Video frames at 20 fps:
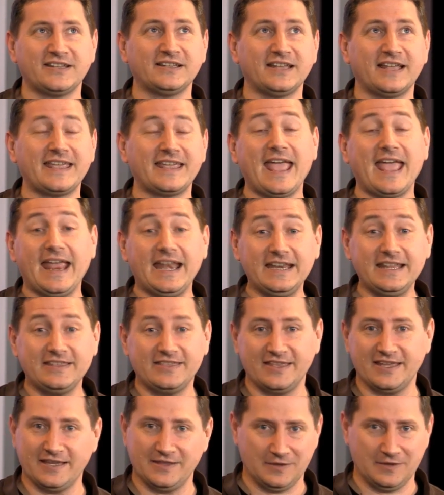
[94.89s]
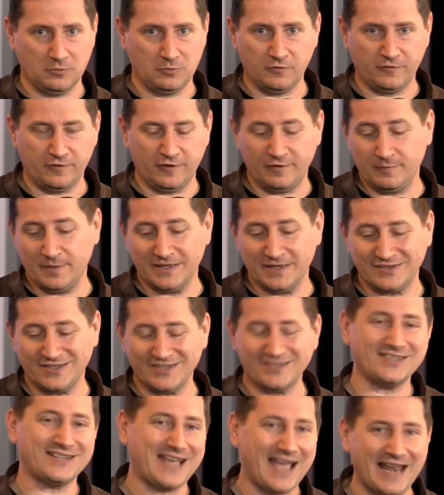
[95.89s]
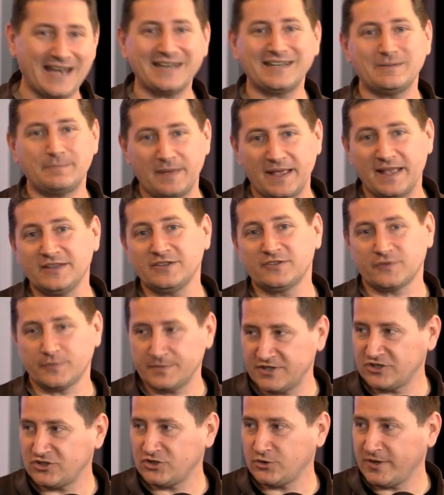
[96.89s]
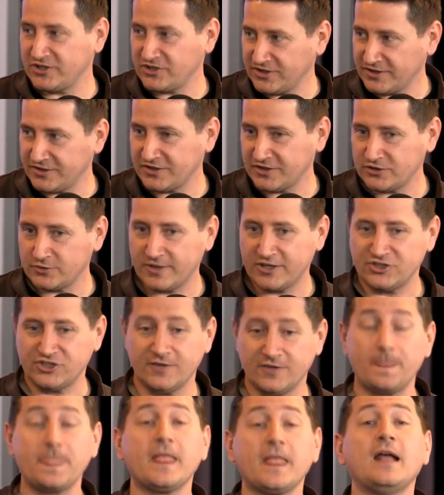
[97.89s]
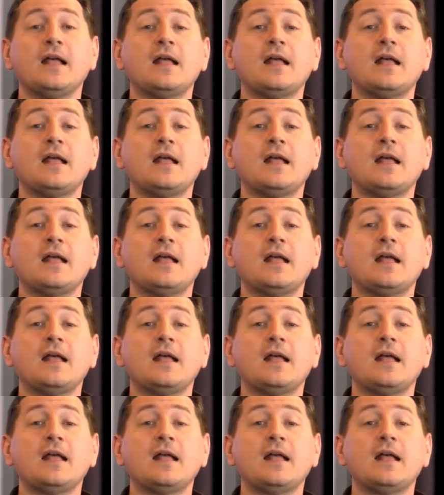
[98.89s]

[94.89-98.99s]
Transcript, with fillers: And like anything in the movie business, it kind of depends from situation to situation.